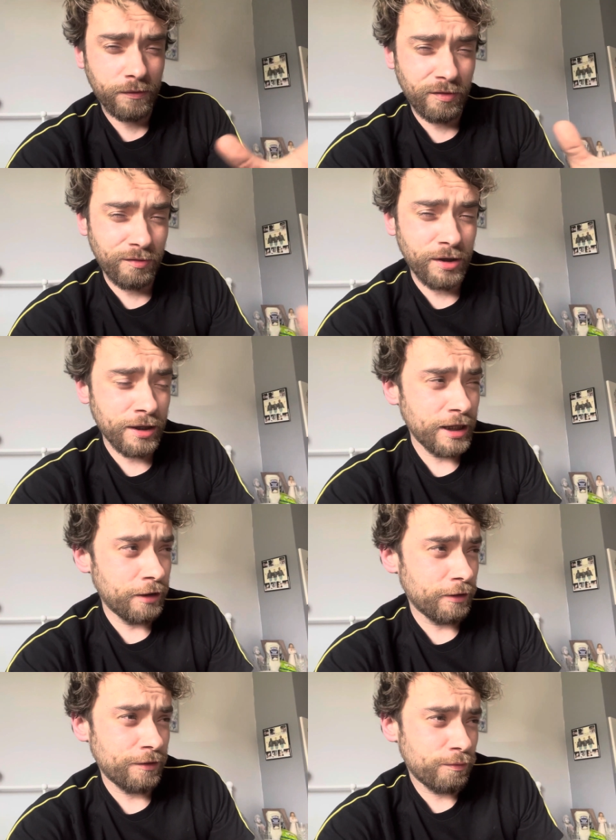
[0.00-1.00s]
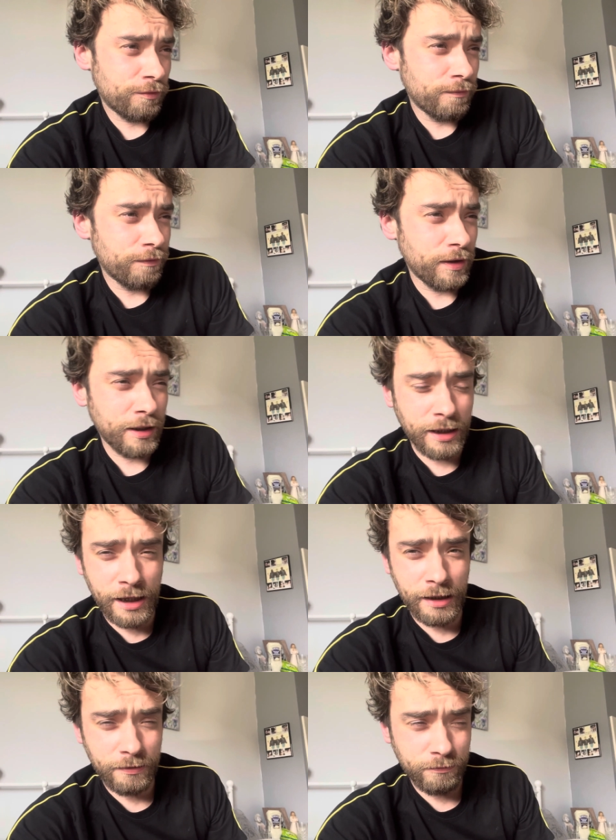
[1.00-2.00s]
tzatziki crisps or something like
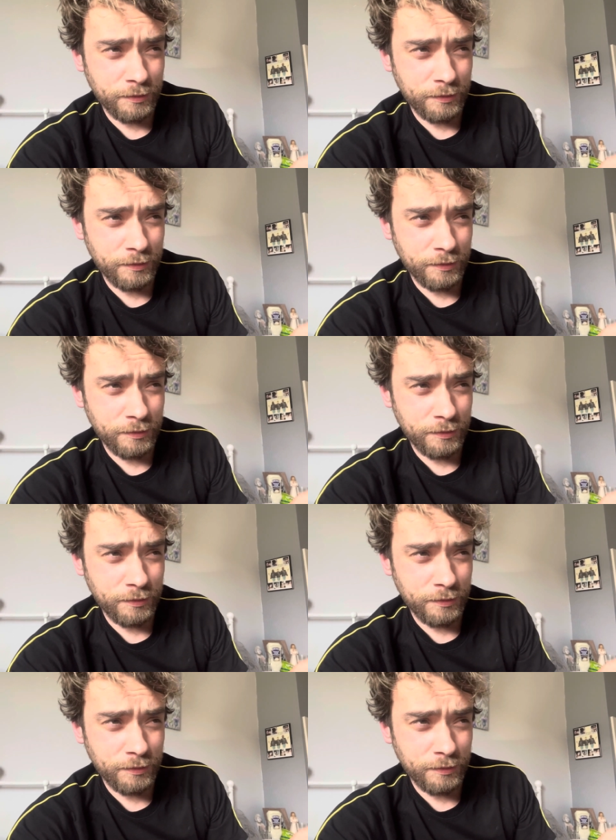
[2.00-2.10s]
that.